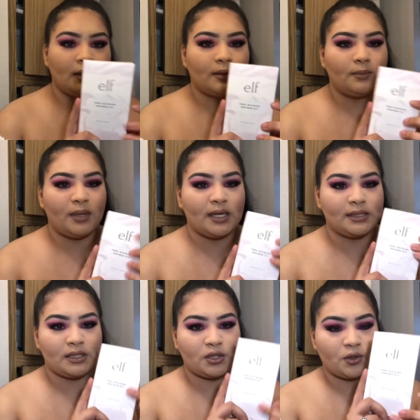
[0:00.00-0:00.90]
because
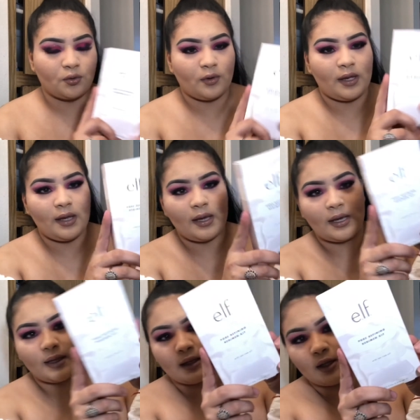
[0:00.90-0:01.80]
it's three
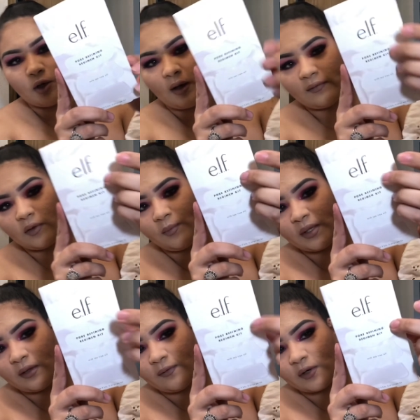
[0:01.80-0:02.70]
it you have to put
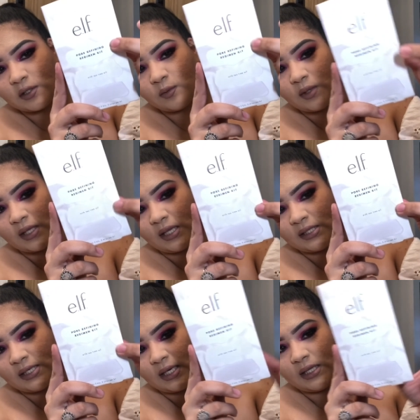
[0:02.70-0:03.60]
the first one then the
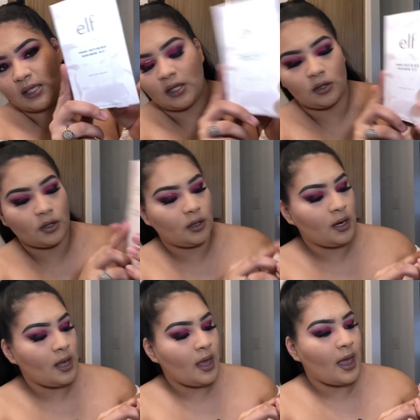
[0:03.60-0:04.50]
second then the third
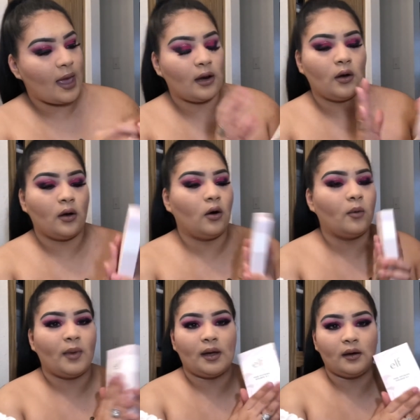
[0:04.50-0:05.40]
and oh
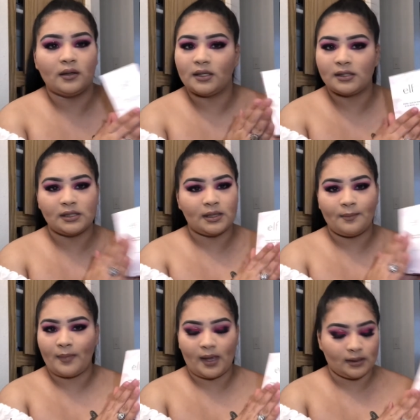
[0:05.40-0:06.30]
my god this is
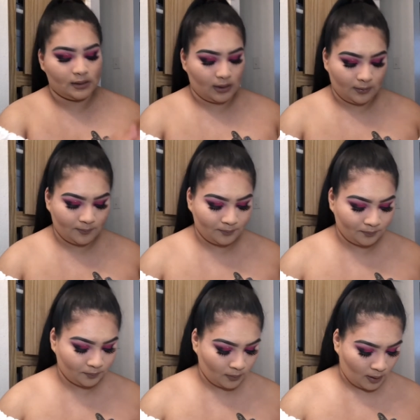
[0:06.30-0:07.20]
amazing
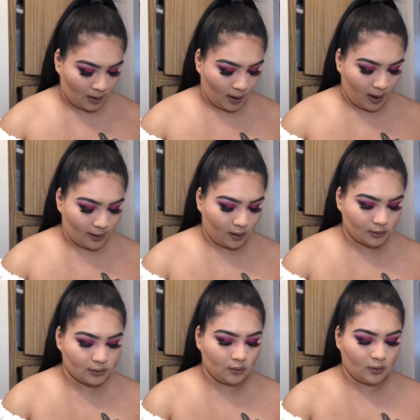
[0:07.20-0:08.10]
i
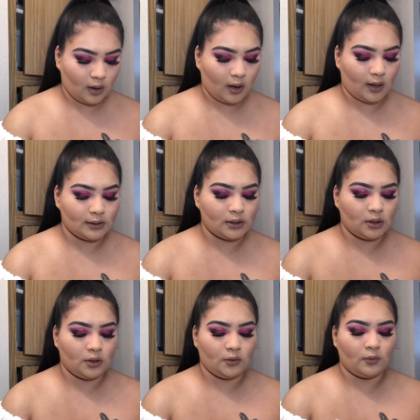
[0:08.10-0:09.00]
also got
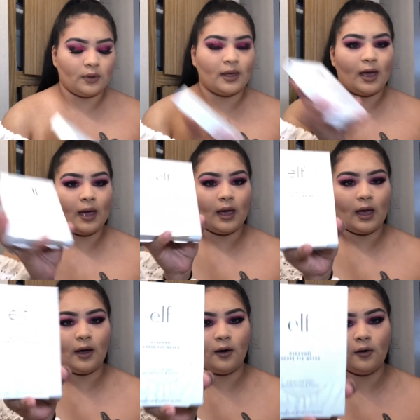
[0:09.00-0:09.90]
you the
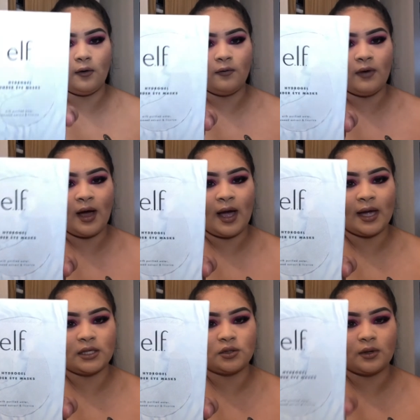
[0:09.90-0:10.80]
elf
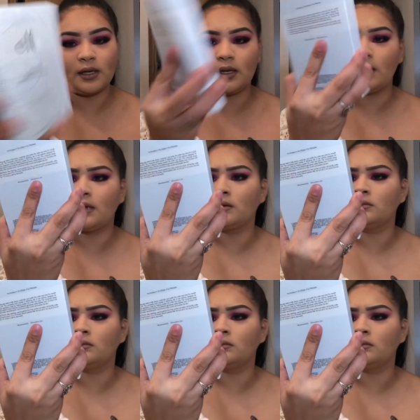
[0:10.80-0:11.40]
hydrating